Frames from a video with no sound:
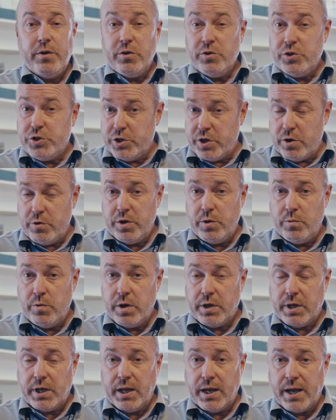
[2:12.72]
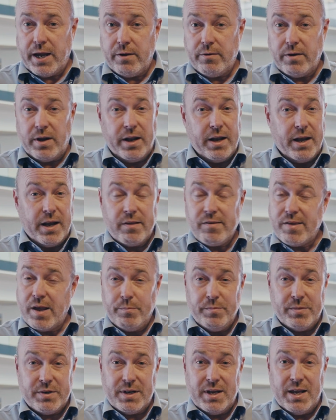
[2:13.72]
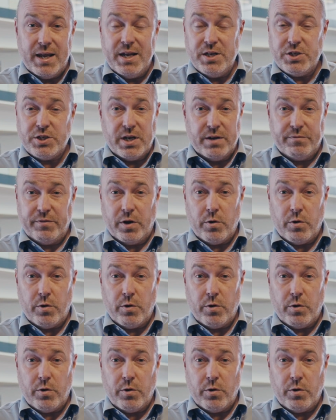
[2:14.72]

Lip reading: can show you're working out and attempt each and every